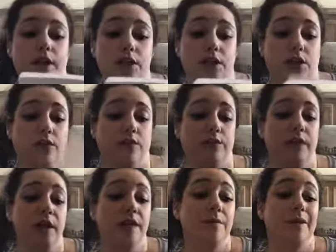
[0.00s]
into.
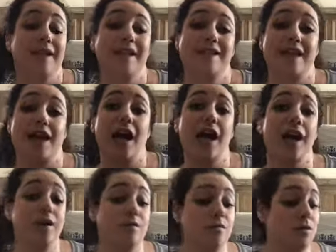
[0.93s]
Like I said, I
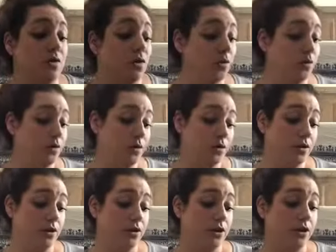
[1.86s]
am new
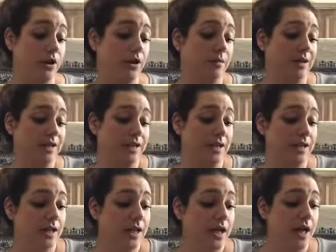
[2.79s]
to Charlotte
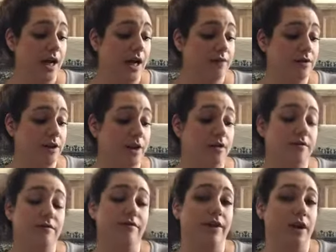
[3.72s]
Mason. I've
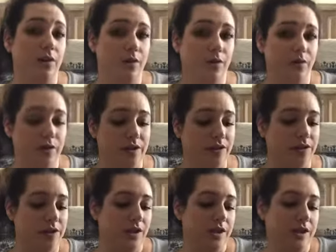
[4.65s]
done very little
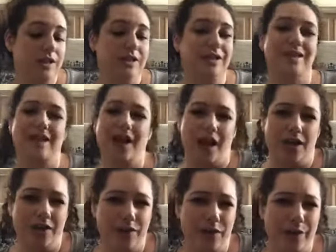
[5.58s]
research on this. That's
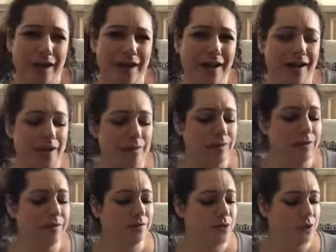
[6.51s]
kind of the way I am.
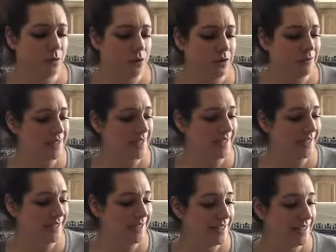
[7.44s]
Super
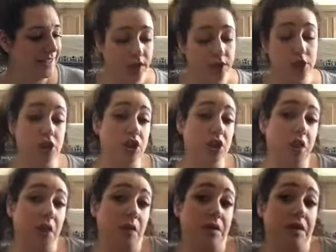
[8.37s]
spontaneous. Just
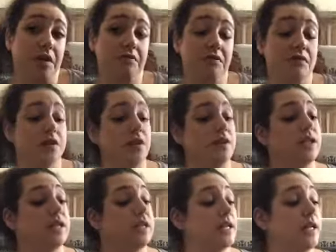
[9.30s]
going to go with it. So it
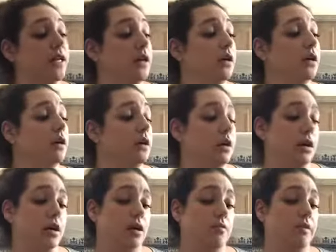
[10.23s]
says here
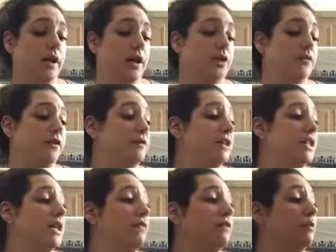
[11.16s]
on page
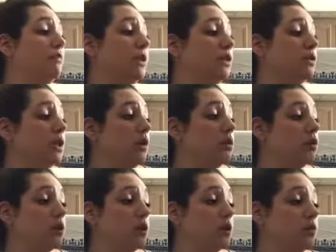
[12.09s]
57, meals
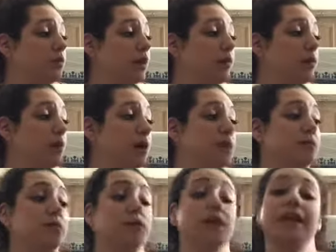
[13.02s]
outdoors, whenever
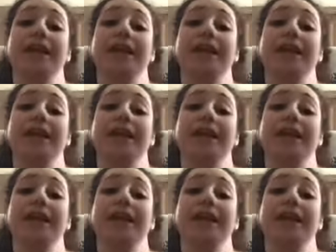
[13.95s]
possible,